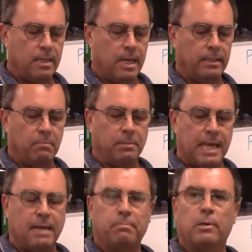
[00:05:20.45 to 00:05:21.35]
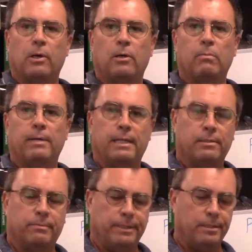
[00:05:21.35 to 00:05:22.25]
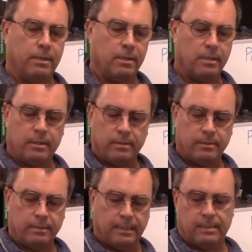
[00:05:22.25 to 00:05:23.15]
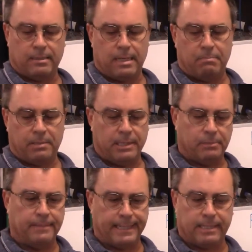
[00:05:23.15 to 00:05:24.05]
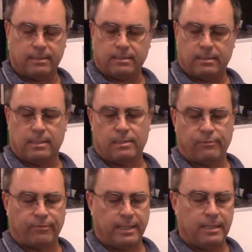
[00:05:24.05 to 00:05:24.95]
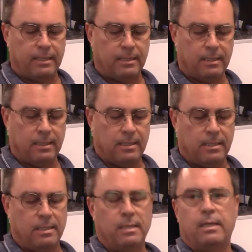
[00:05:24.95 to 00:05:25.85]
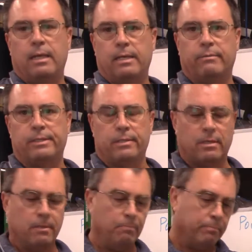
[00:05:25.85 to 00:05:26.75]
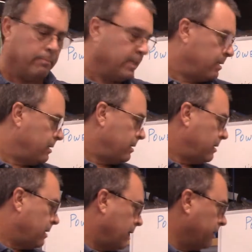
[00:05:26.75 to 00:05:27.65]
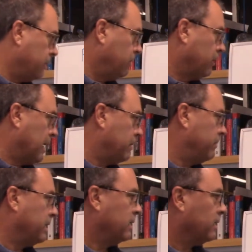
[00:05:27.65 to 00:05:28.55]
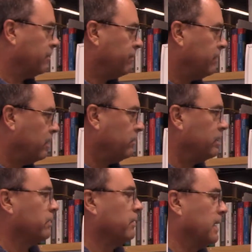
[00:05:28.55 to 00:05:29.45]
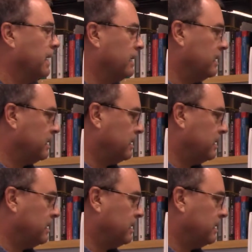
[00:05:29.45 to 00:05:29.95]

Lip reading: and the black probe as return. It is not plus minus. It's feed and return. And you do that, if you don't do that,